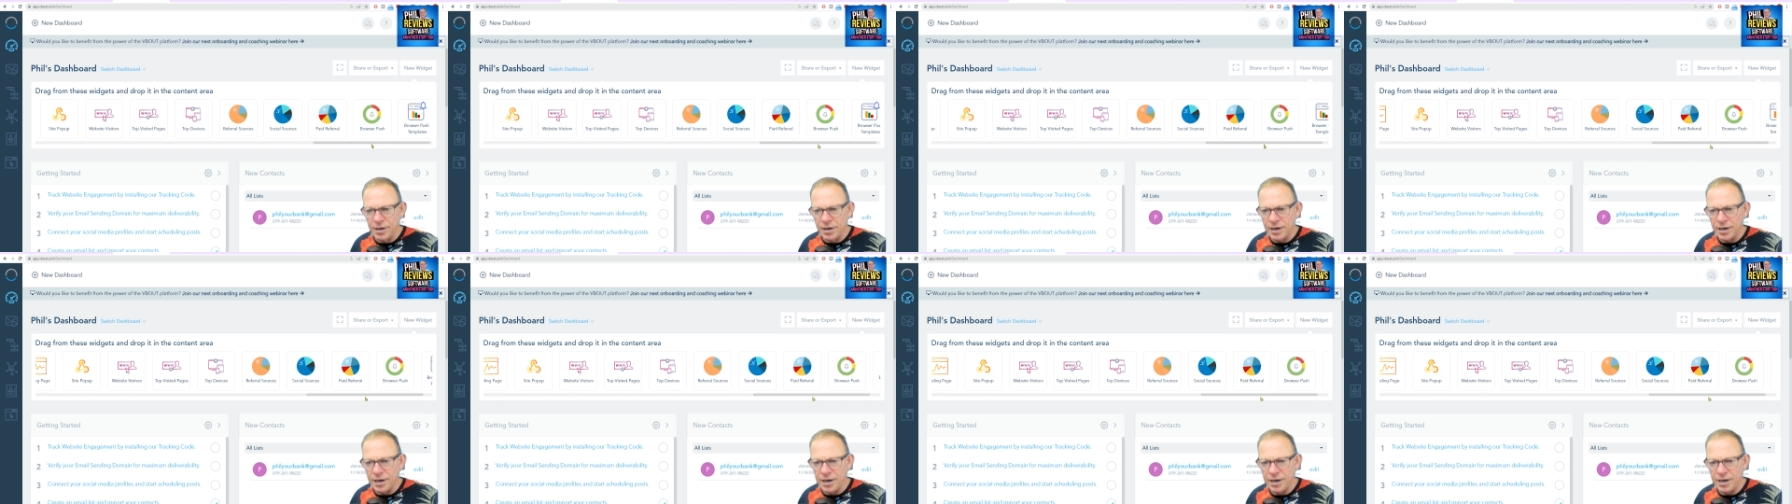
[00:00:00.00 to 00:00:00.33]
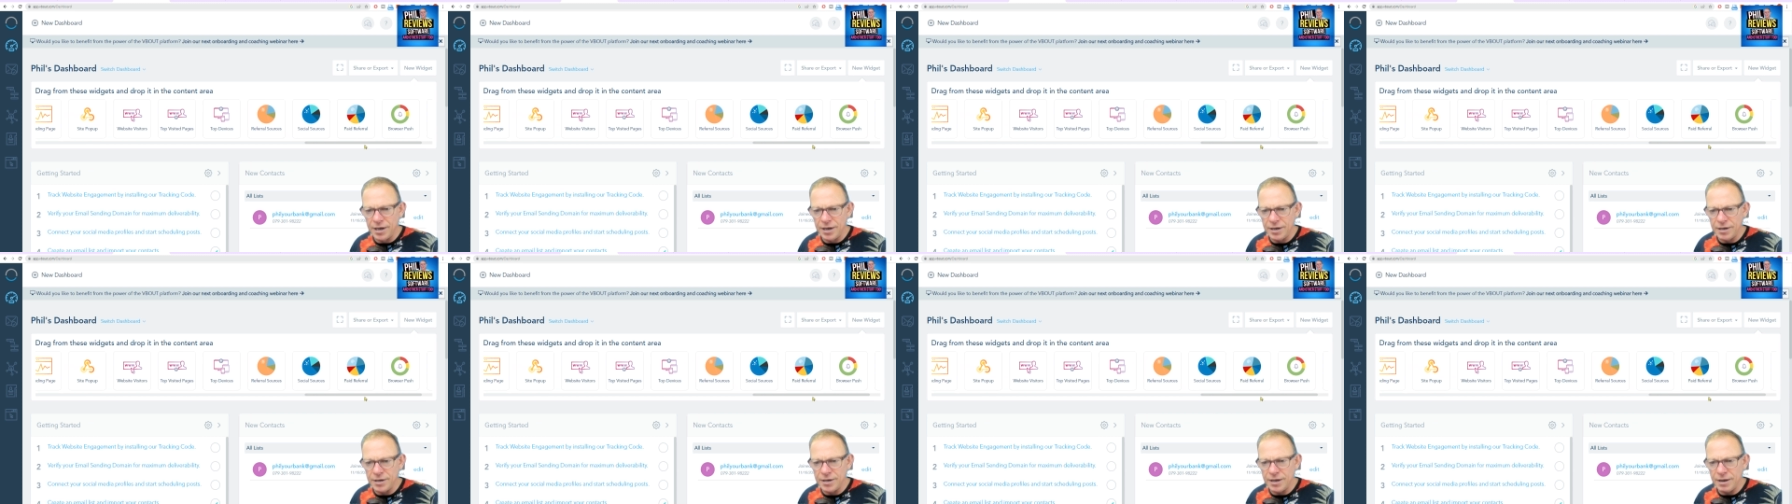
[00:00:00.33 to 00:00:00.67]

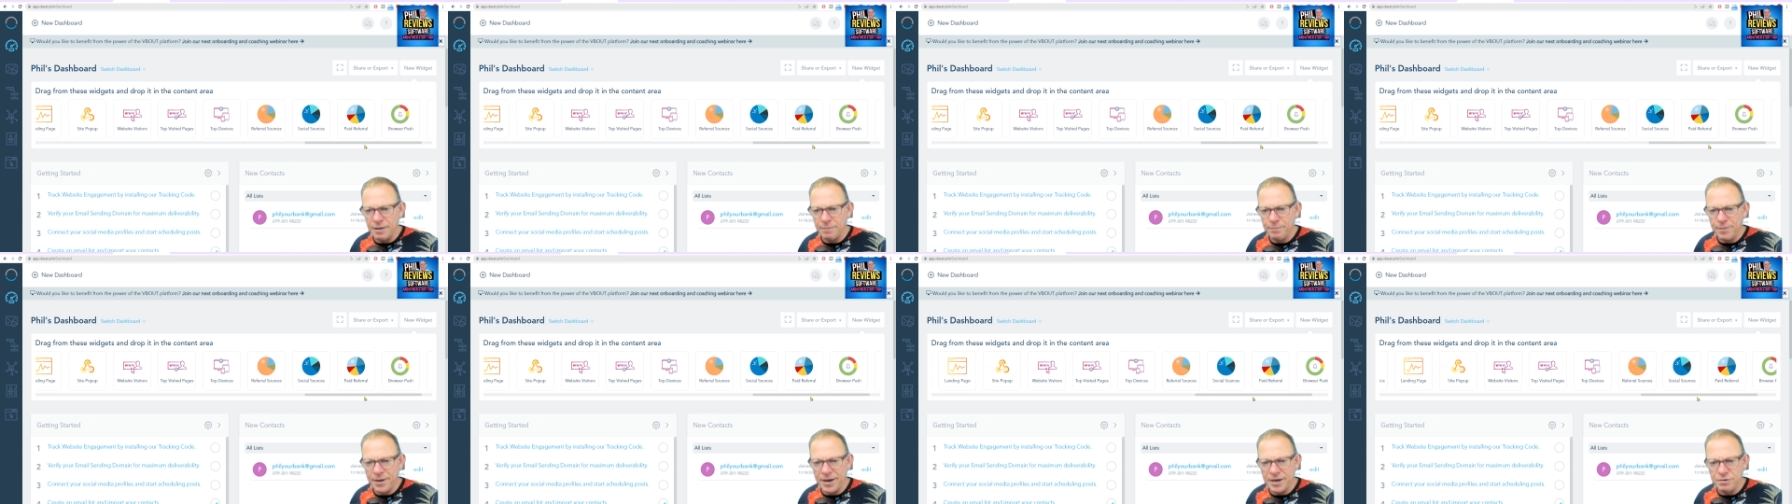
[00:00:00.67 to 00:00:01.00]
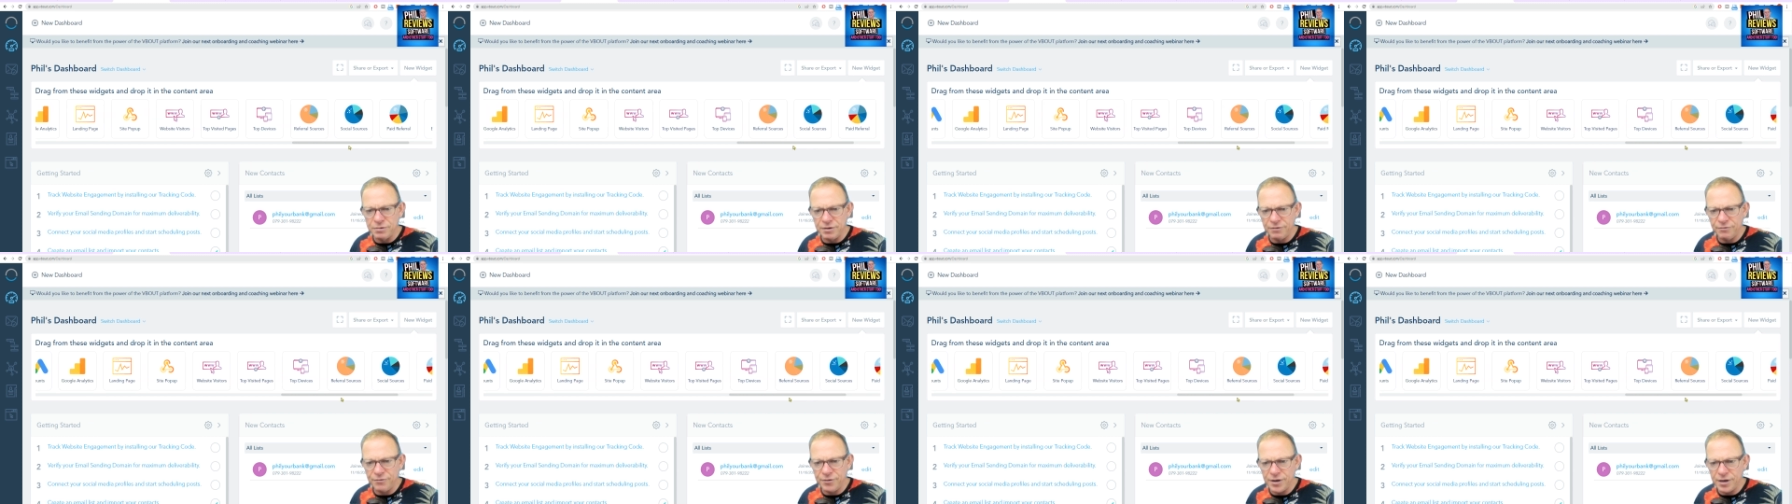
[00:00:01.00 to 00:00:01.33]
Uh, your paid
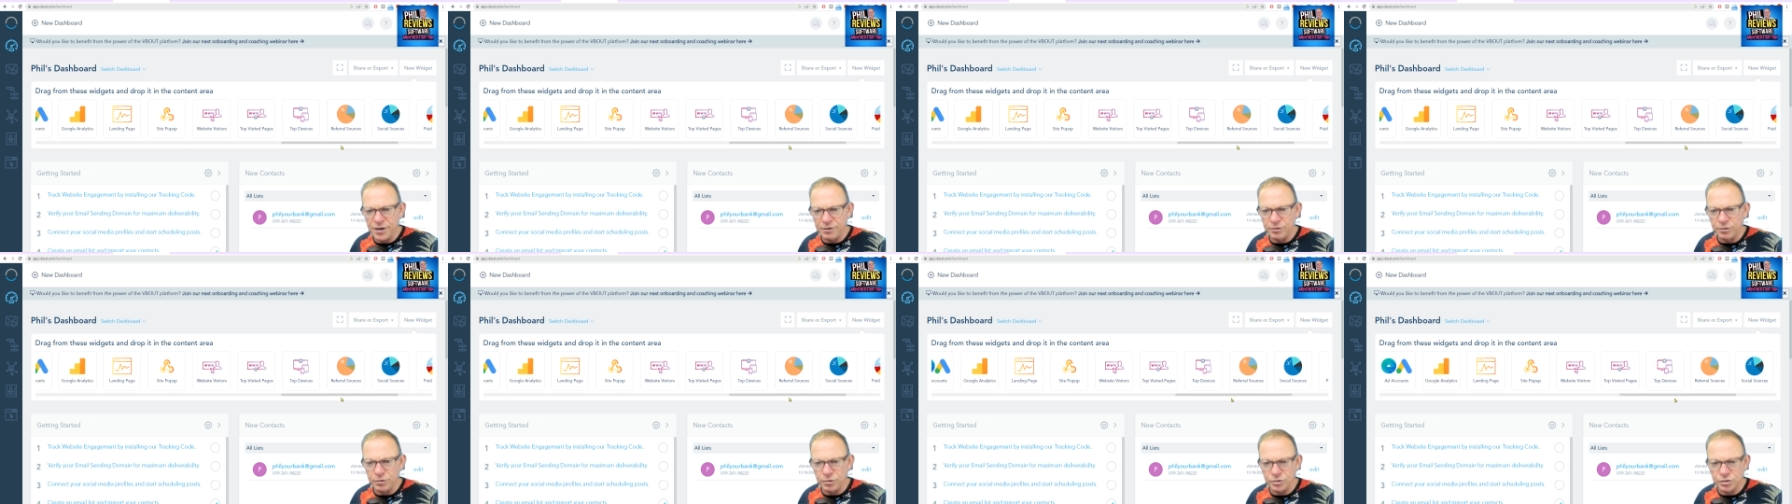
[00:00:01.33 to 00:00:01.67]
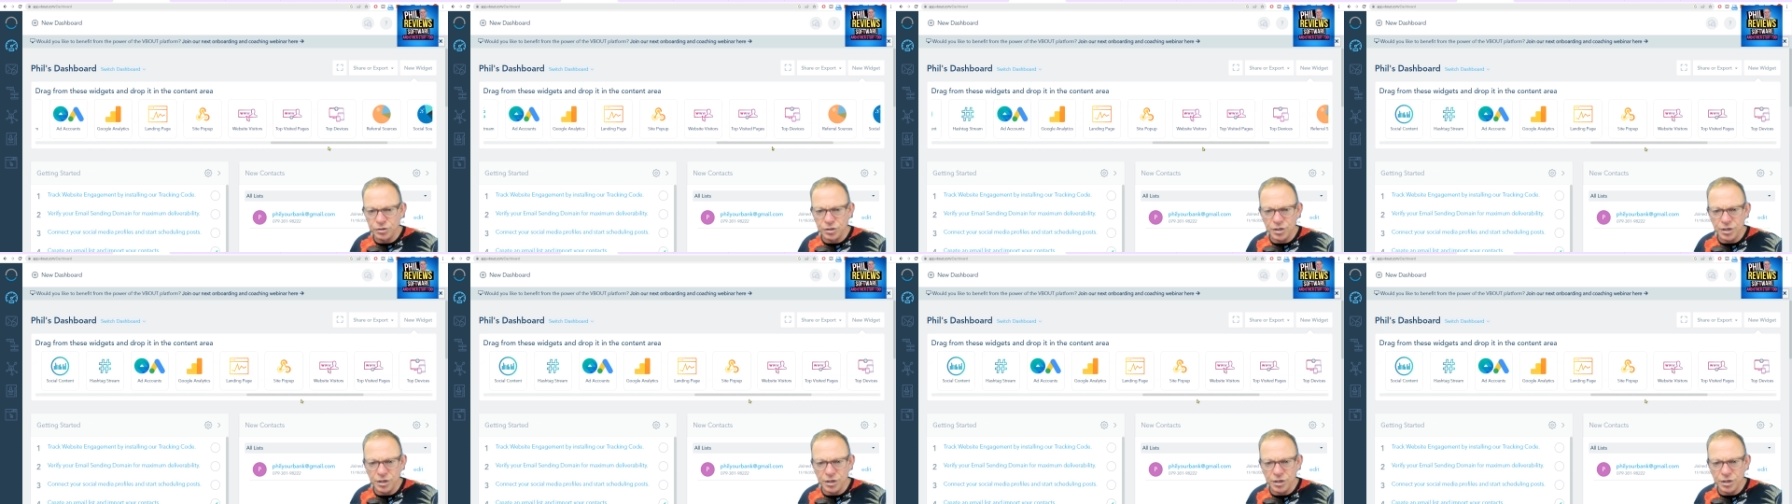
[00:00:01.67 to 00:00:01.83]
referrals,